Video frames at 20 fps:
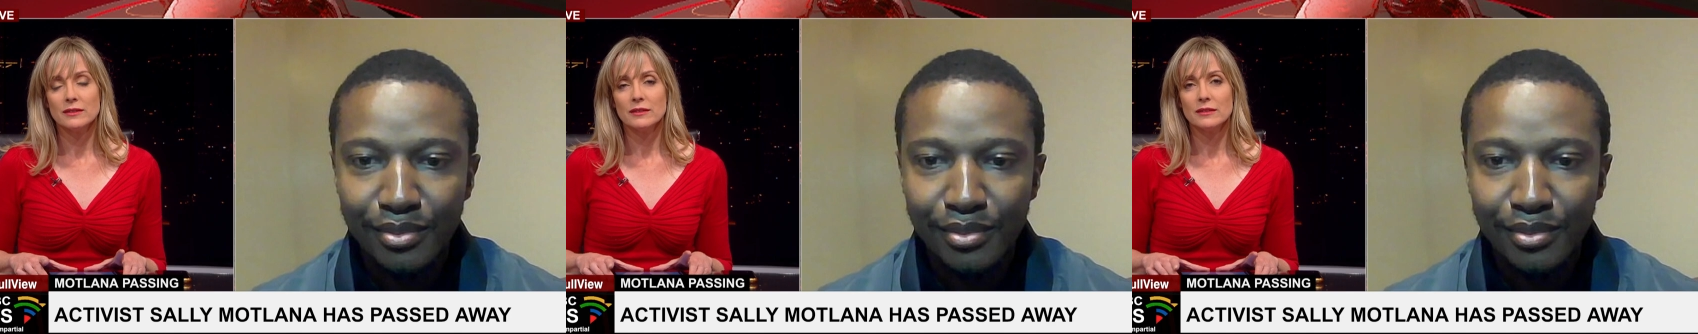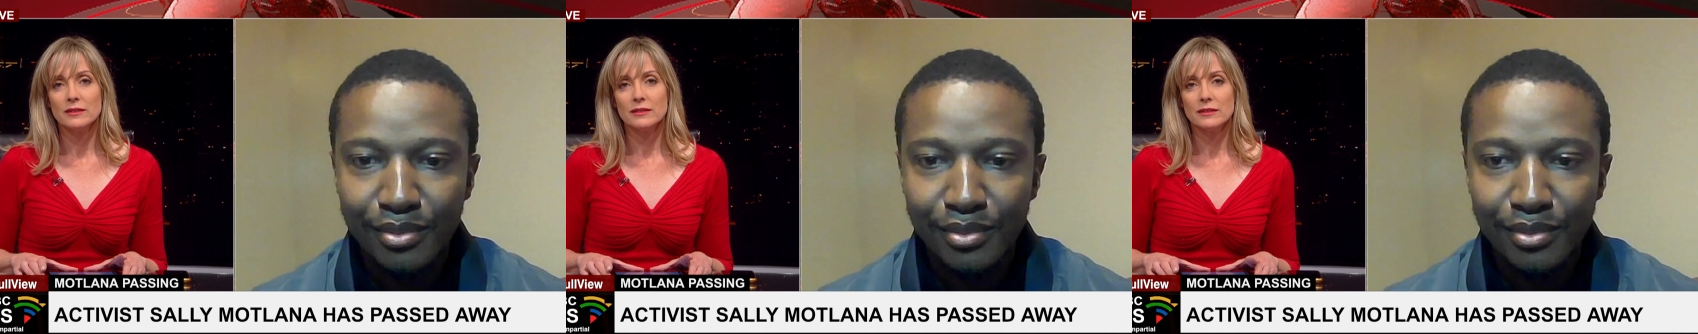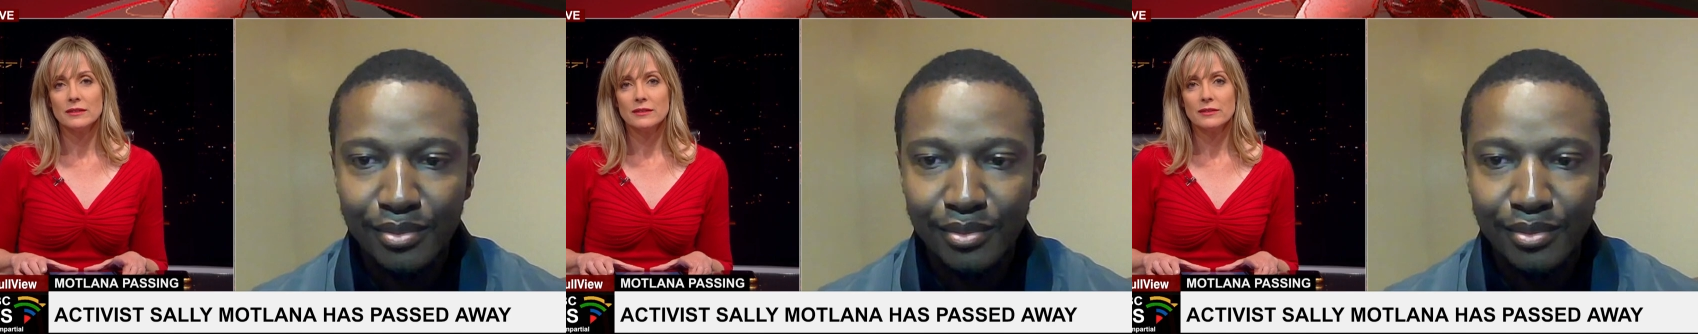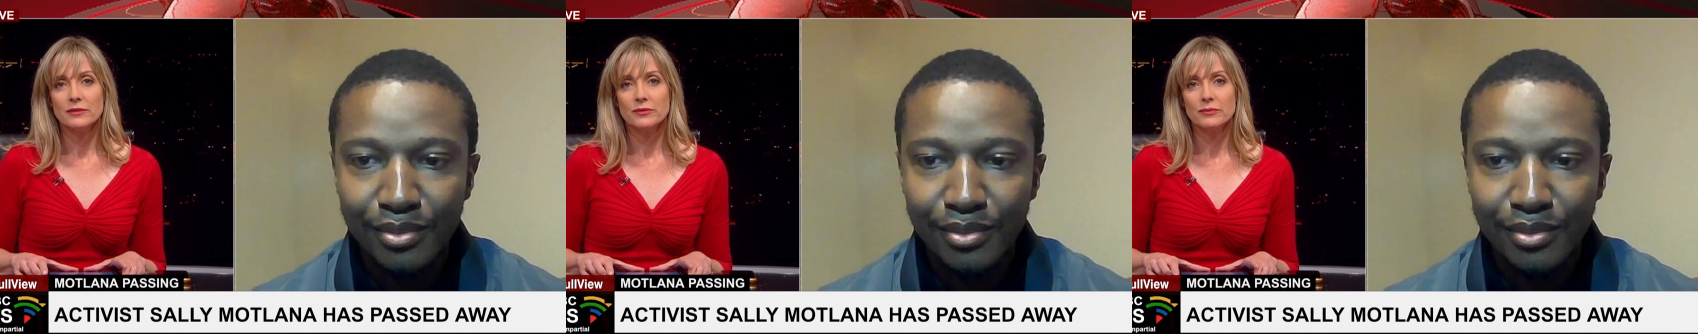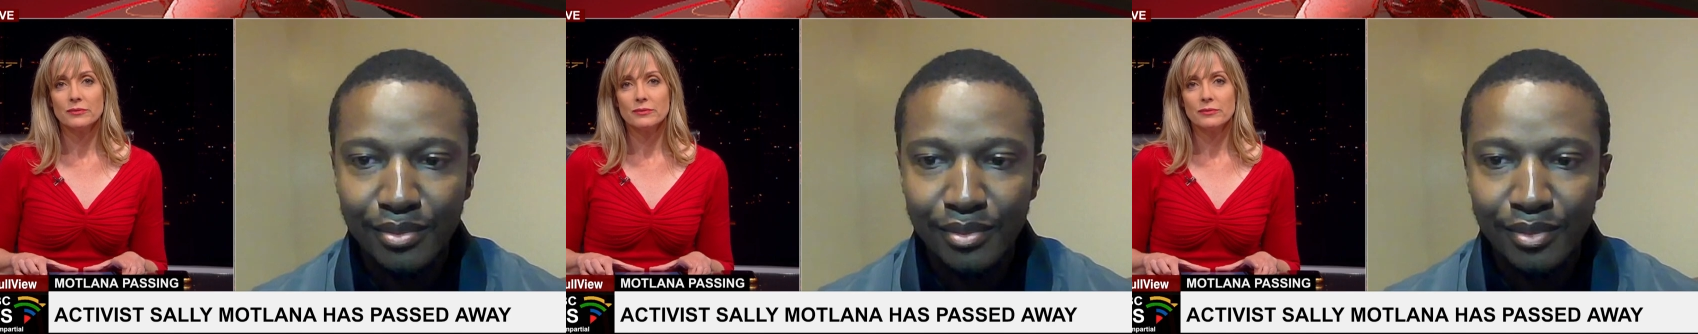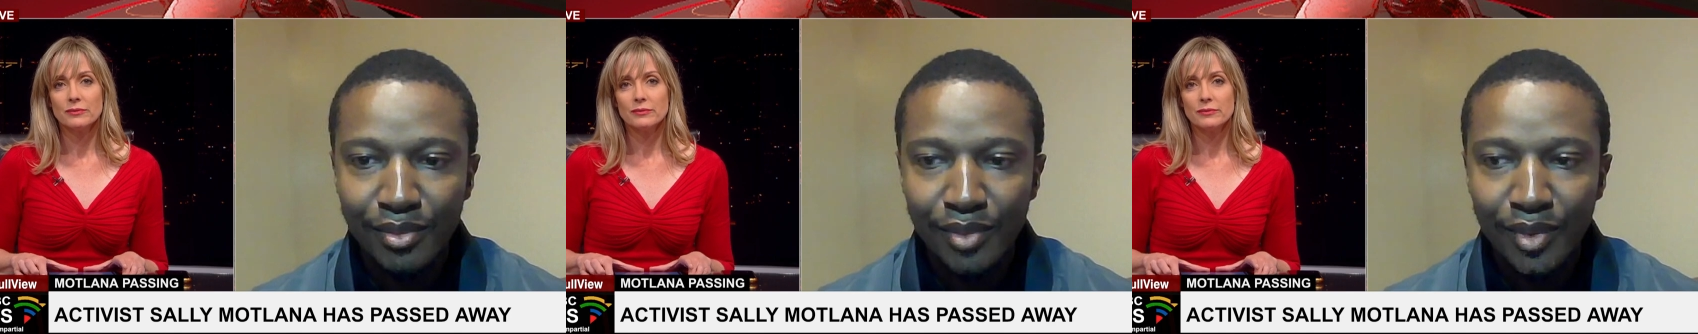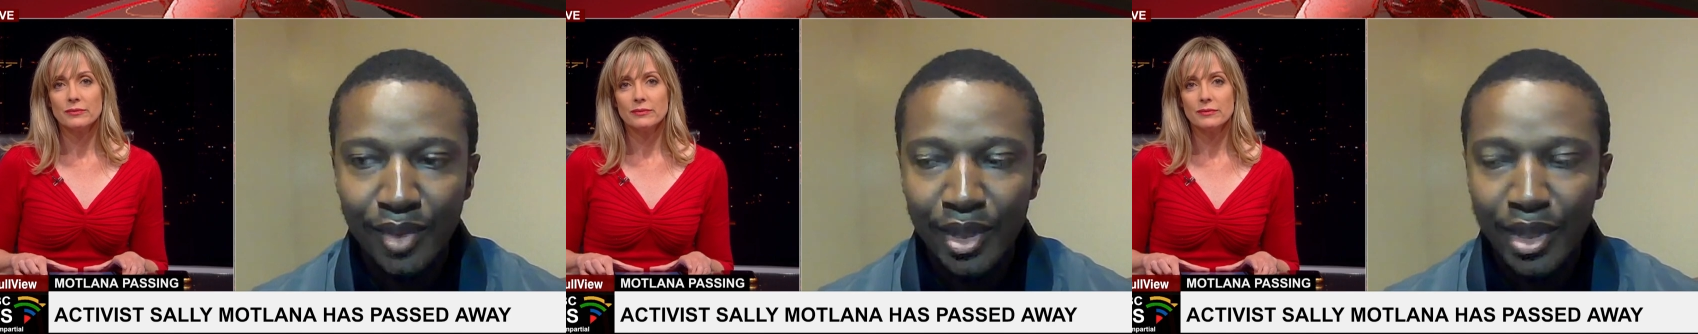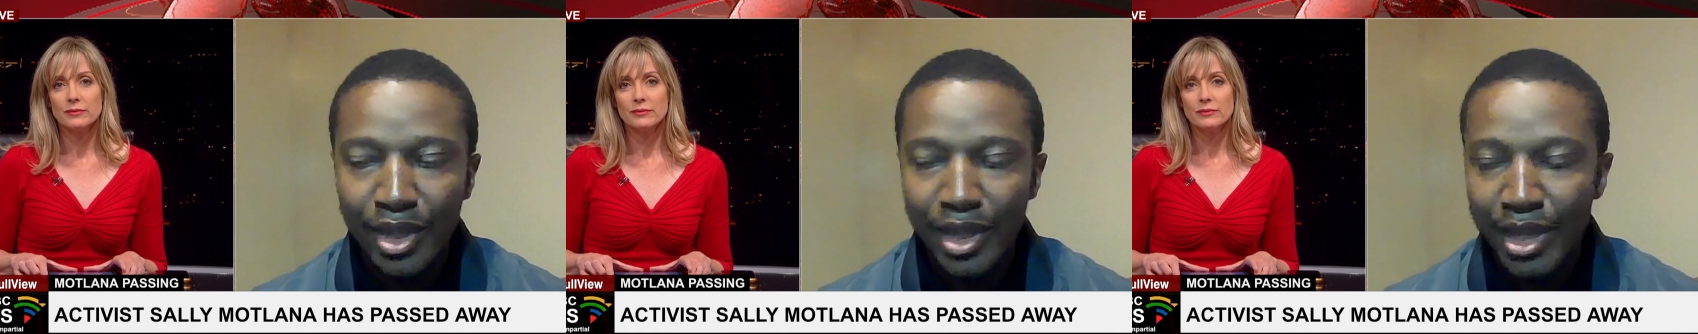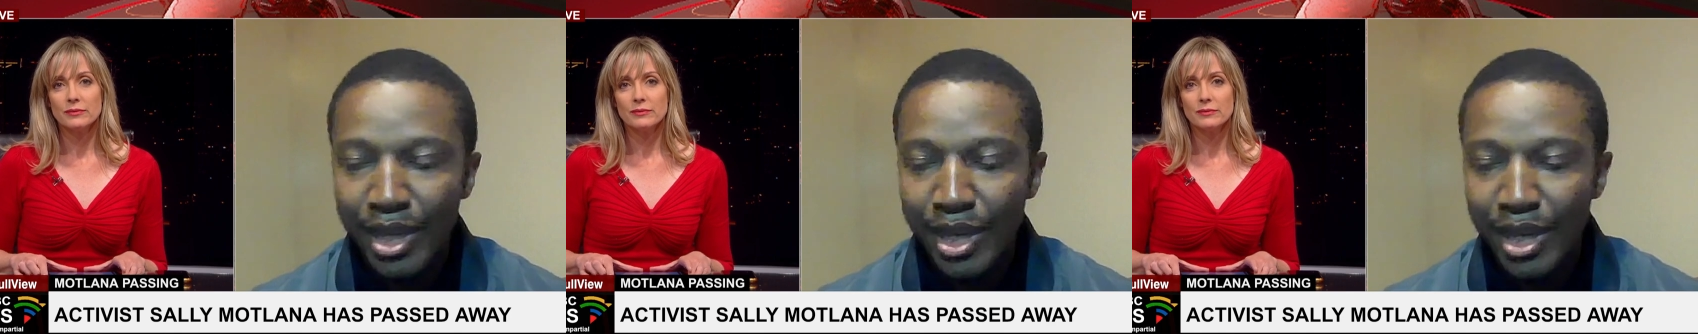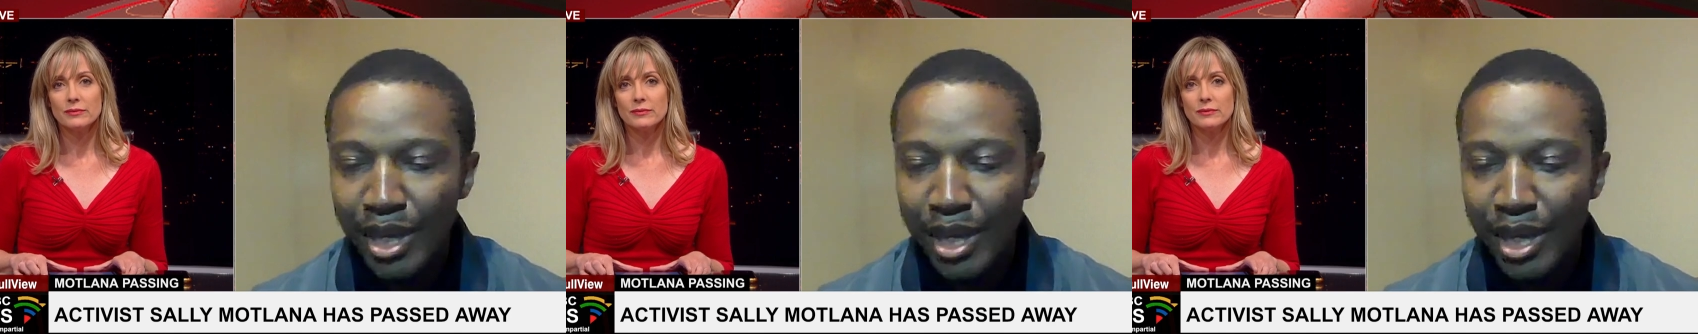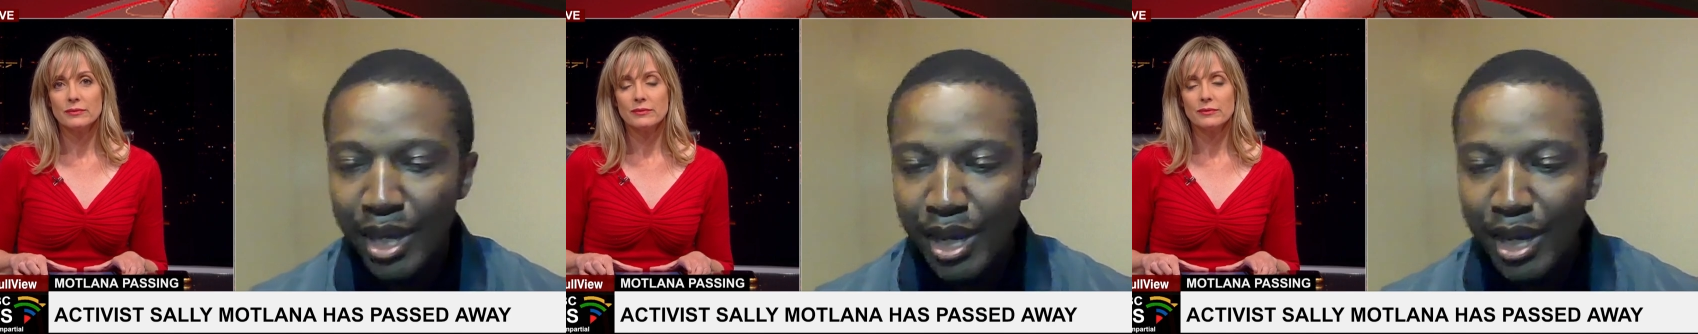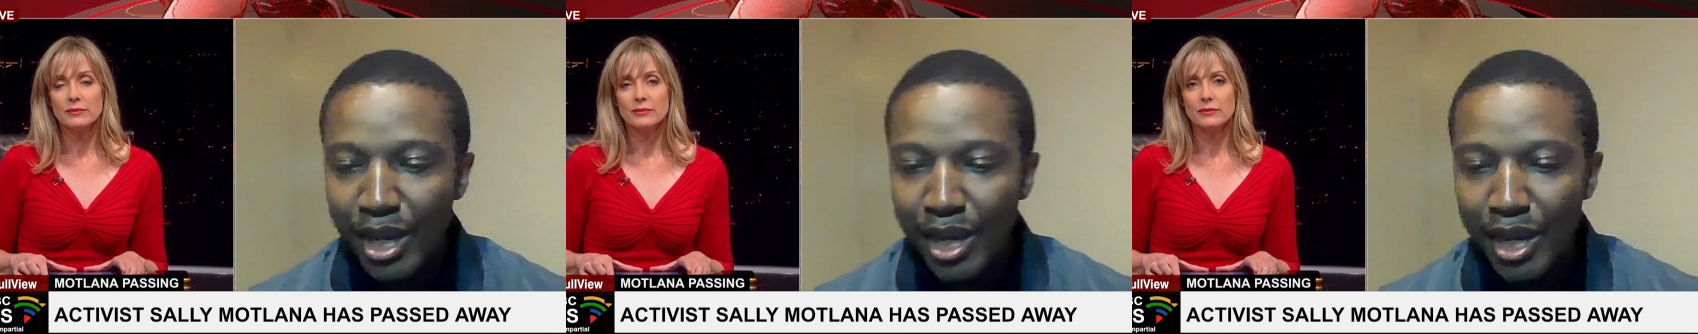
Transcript: [no speech]